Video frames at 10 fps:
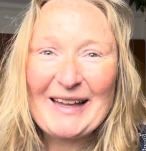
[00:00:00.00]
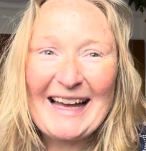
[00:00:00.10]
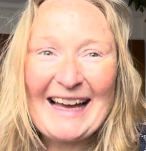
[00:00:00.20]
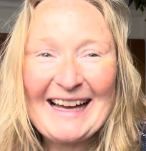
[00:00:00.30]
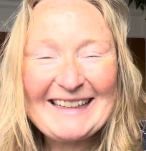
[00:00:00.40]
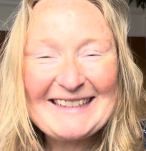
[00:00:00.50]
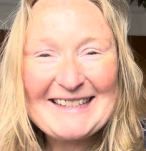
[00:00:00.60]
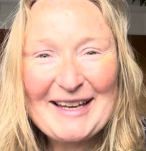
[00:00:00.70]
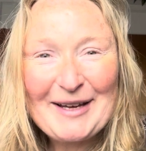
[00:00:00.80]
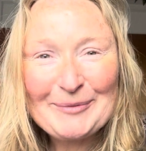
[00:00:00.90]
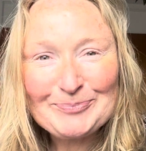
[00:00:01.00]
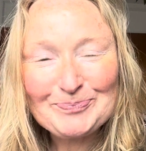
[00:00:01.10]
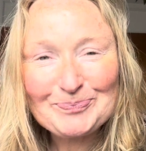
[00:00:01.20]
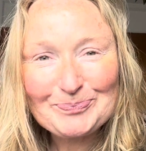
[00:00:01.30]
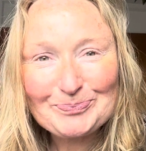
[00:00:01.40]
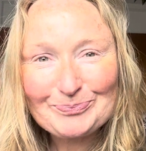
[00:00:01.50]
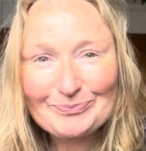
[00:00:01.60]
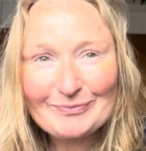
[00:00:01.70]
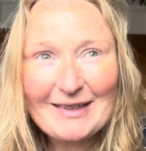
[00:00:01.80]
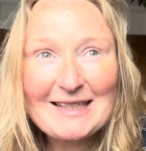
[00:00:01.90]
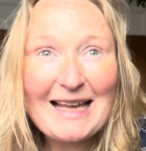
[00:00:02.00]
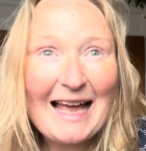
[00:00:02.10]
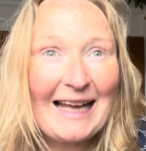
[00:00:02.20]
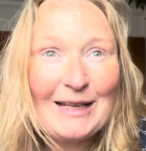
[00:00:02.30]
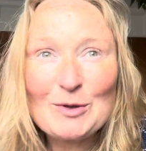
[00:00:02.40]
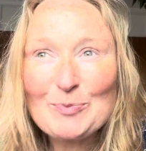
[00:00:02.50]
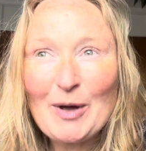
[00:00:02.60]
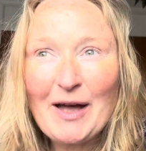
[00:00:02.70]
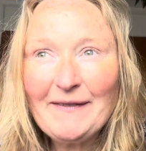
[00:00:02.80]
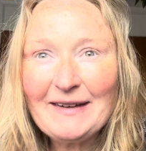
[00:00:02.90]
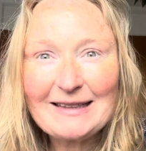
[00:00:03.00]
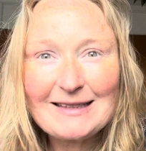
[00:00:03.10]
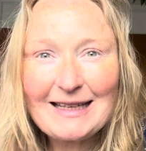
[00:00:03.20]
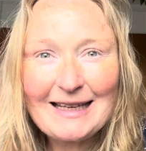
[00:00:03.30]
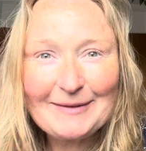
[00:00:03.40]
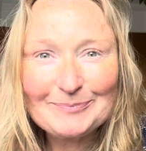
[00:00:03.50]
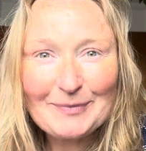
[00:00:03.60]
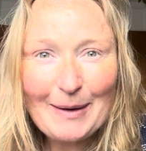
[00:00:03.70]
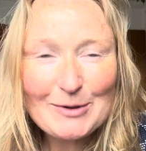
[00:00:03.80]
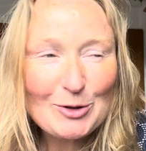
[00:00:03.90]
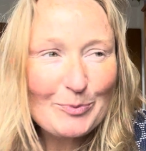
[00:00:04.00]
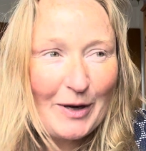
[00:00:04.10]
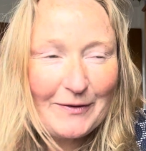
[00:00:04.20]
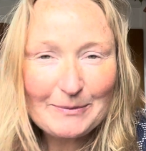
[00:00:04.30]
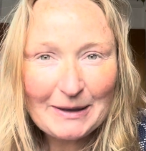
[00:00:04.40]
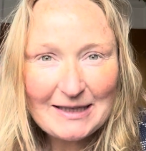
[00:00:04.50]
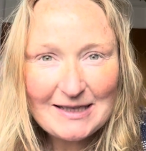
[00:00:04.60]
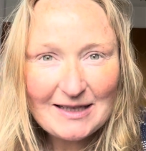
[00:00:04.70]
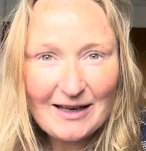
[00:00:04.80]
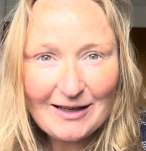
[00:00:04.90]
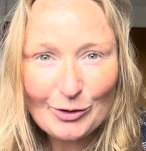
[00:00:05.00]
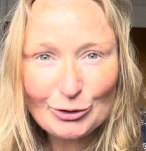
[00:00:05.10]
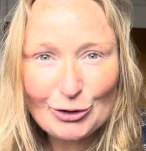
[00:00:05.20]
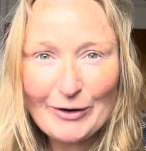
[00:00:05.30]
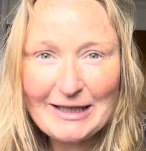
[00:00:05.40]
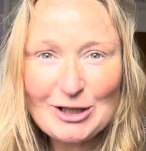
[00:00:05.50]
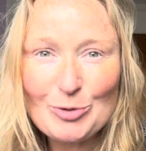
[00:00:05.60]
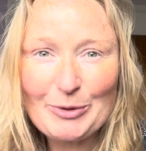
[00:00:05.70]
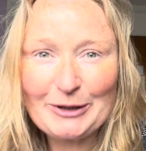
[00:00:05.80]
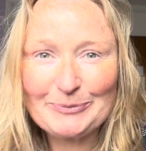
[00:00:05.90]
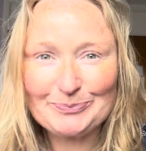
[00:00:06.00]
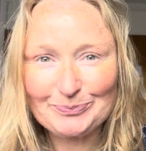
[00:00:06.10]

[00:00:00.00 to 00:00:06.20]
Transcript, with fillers: And um, and it was perfect today, absolute perfect. My skirt got drenched, but